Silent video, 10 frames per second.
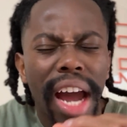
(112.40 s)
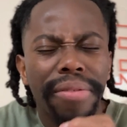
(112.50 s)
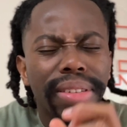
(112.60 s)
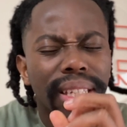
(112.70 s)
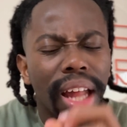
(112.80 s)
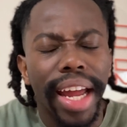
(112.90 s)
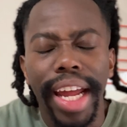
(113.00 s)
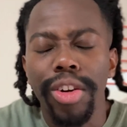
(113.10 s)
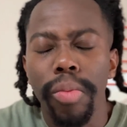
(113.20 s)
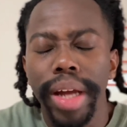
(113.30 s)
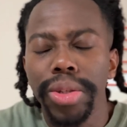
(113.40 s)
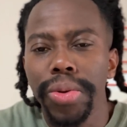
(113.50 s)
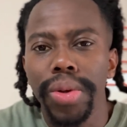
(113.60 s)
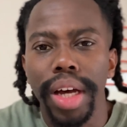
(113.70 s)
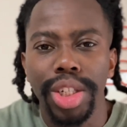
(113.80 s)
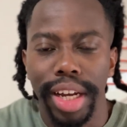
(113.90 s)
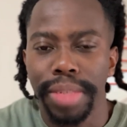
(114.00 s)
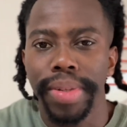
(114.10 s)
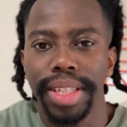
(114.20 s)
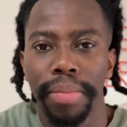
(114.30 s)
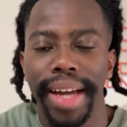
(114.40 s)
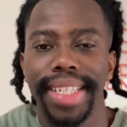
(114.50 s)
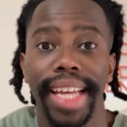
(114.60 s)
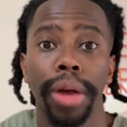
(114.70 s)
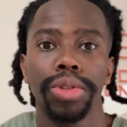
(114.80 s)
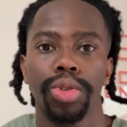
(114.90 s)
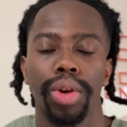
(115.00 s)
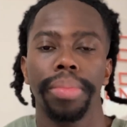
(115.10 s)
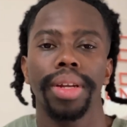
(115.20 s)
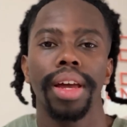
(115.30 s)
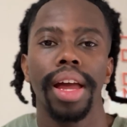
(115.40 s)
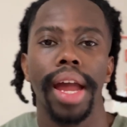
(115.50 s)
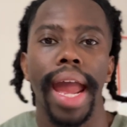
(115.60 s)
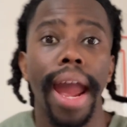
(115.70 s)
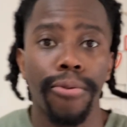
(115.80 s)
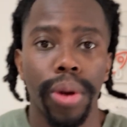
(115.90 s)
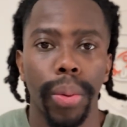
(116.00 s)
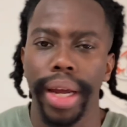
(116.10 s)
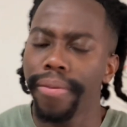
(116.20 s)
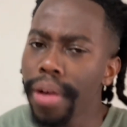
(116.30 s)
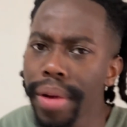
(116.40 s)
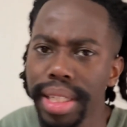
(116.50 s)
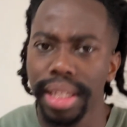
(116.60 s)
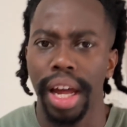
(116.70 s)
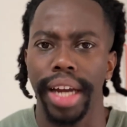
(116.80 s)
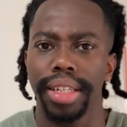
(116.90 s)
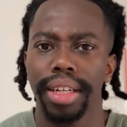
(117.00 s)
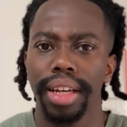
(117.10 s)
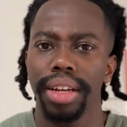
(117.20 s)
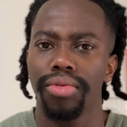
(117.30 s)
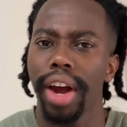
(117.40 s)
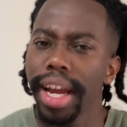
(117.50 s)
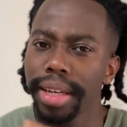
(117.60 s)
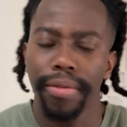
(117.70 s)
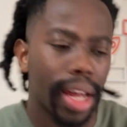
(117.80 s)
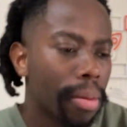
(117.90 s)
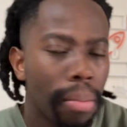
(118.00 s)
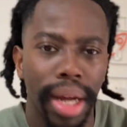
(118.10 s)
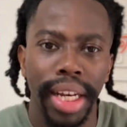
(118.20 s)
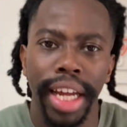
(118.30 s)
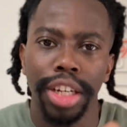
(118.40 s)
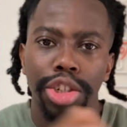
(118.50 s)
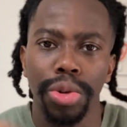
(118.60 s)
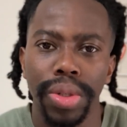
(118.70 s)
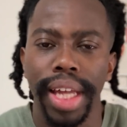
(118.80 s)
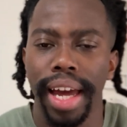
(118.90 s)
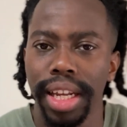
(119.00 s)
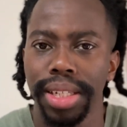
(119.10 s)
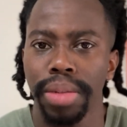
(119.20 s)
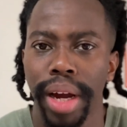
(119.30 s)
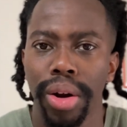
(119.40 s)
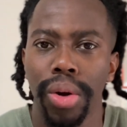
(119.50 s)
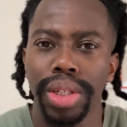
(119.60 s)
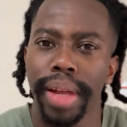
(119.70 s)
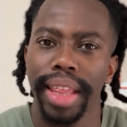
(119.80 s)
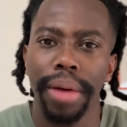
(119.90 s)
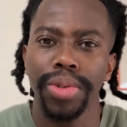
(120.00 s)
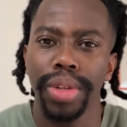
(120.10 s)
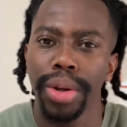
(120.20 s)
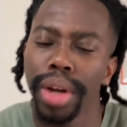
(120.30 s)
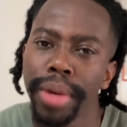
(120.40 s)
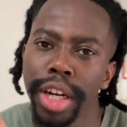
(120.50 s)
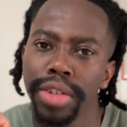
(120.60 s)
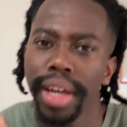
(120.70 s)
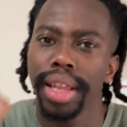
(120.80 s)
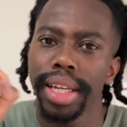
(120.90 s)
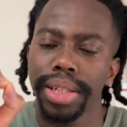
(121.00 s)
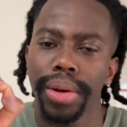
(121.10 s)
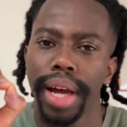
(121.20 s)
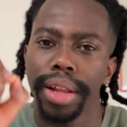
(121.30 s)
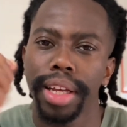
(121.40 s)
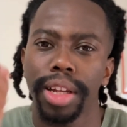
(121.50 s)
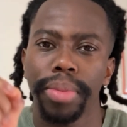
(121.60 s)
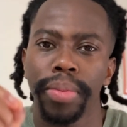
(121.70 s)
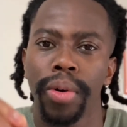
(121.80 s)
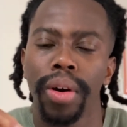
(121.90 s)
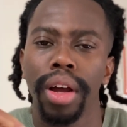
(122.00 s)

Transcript: slight incremental adjustments to my sales script every week, very slight, right? Like Monday to Tuesday, I listen to my calls. I'm like, that was really good. I'm going to try this tonality a little bit more.